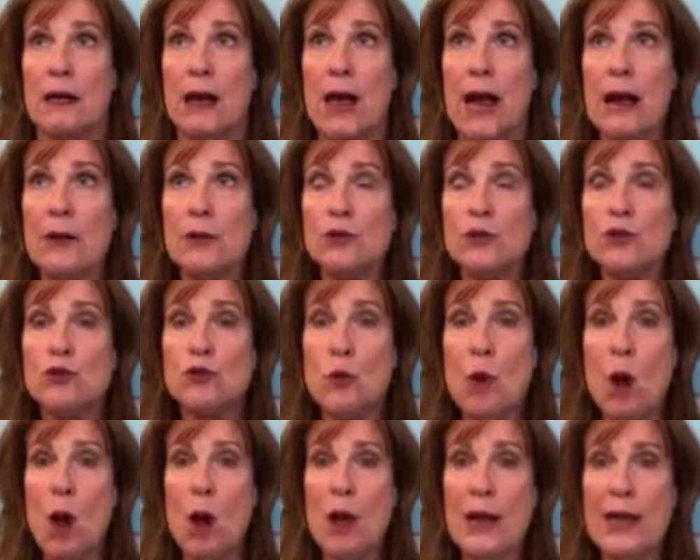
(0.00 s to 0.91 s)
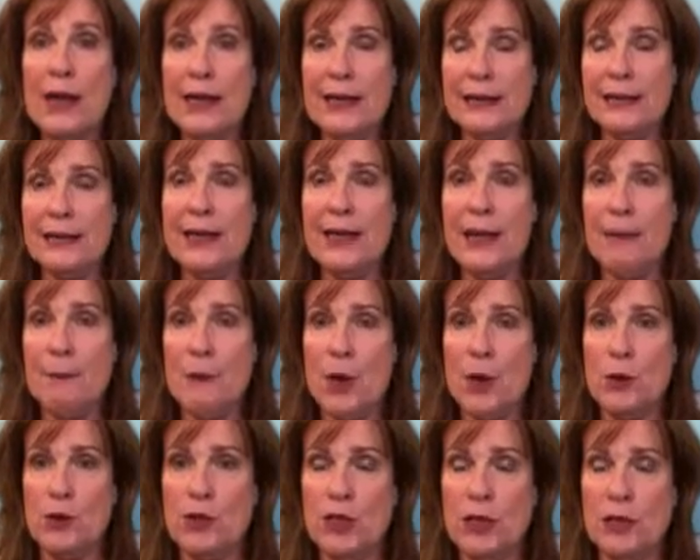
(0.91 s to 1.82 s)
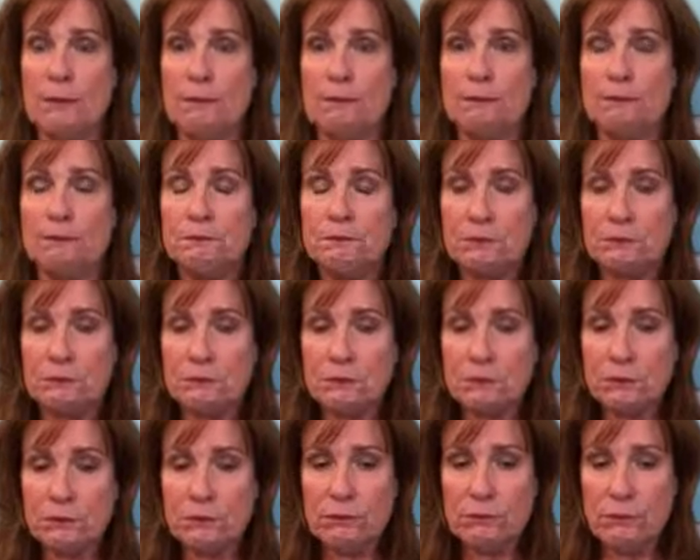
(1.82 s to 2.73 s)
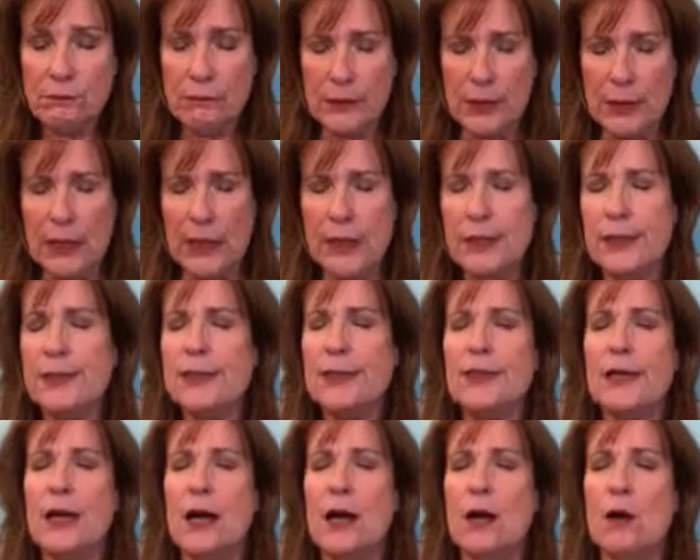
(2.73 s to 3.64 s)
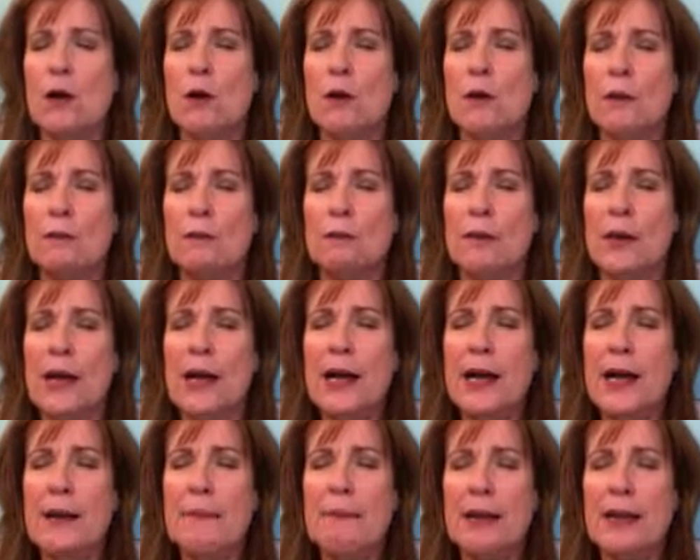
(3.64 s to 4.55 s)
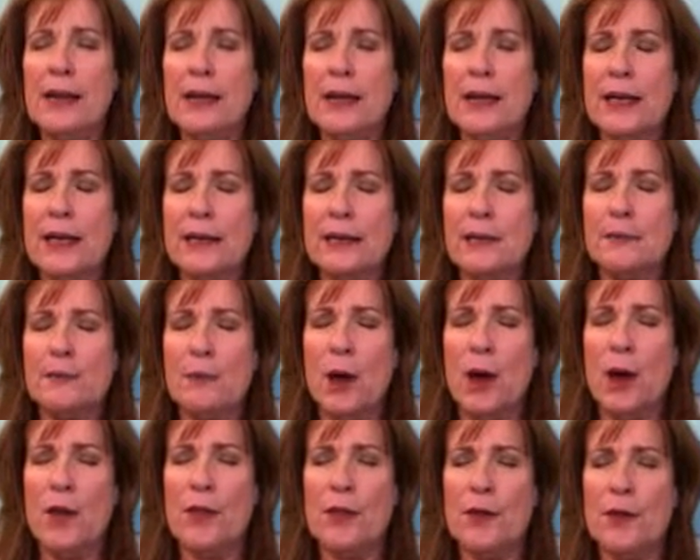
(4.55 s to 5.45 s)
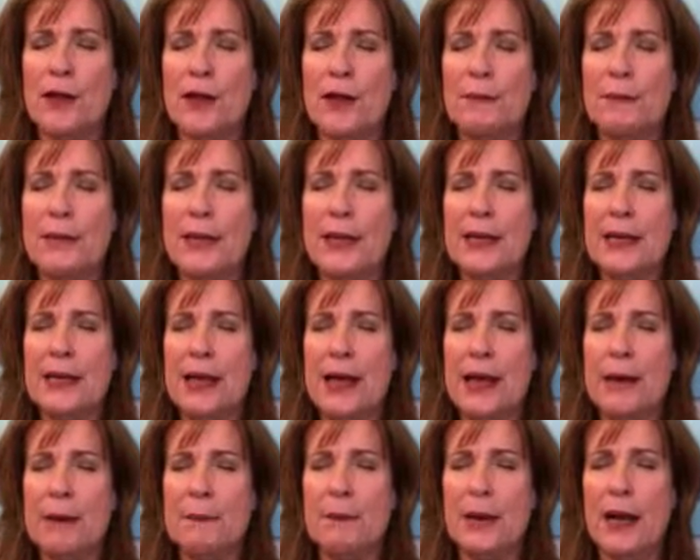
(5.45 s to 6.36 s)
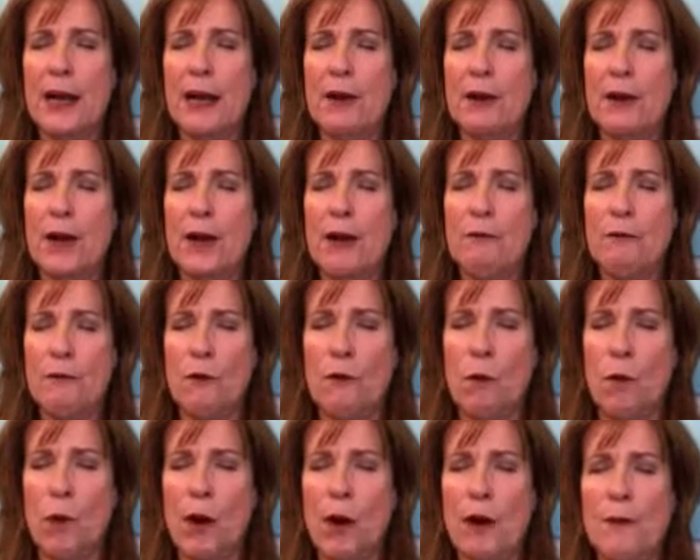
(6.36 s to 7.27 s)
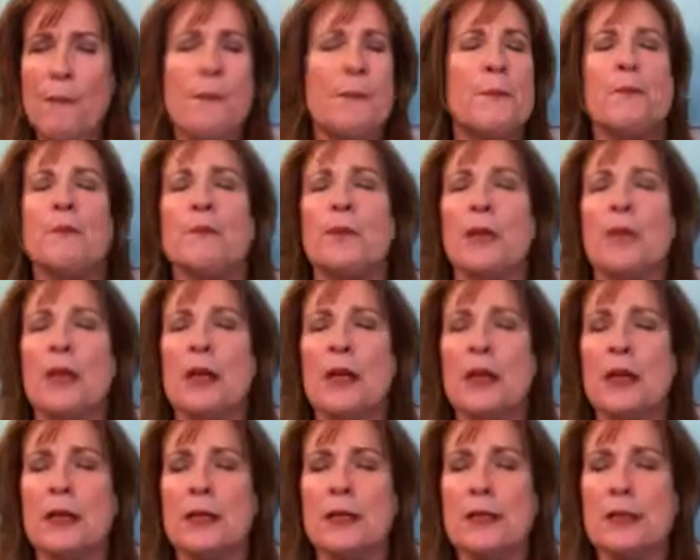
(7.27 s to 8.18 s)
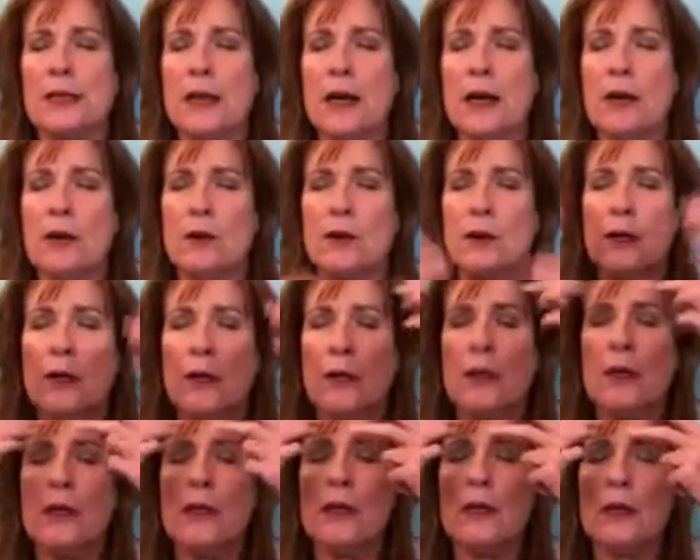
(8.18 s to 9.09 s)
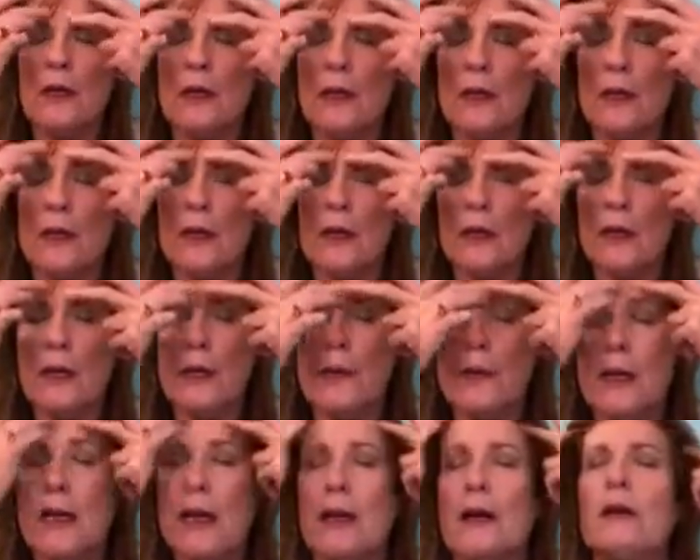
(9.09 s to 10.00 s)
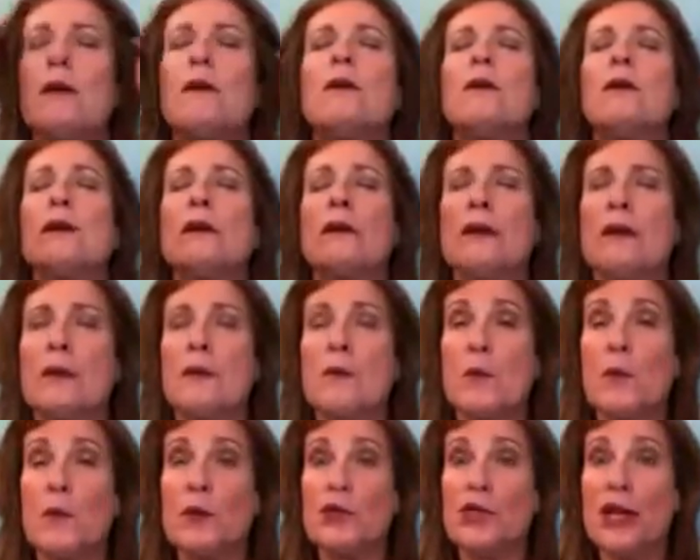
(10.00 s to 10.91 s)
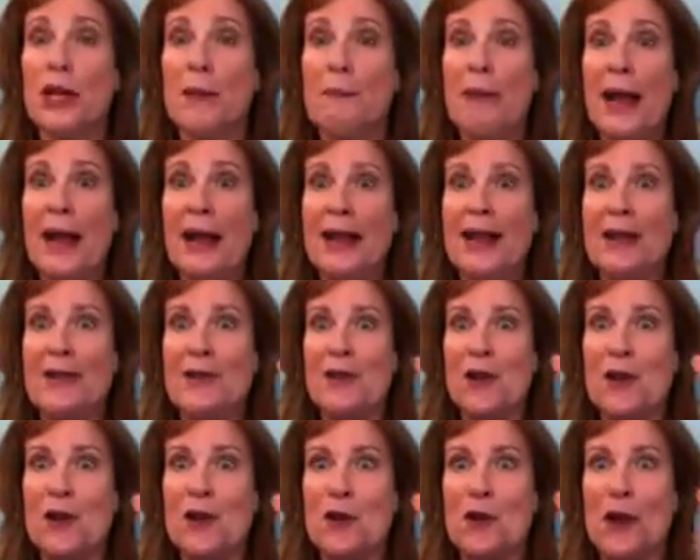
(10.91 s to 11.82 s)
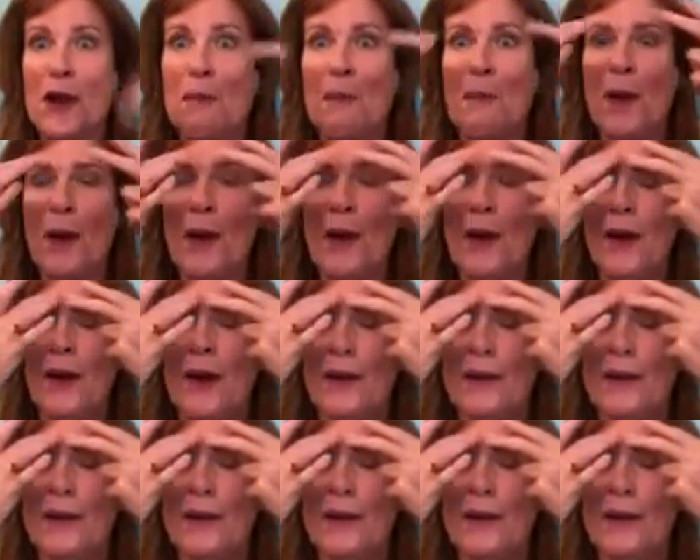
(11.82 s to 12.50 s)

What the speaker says: How strong is the emotion? So my belly is bothering me at about a 4. So here we go. And we'll check back in on your number.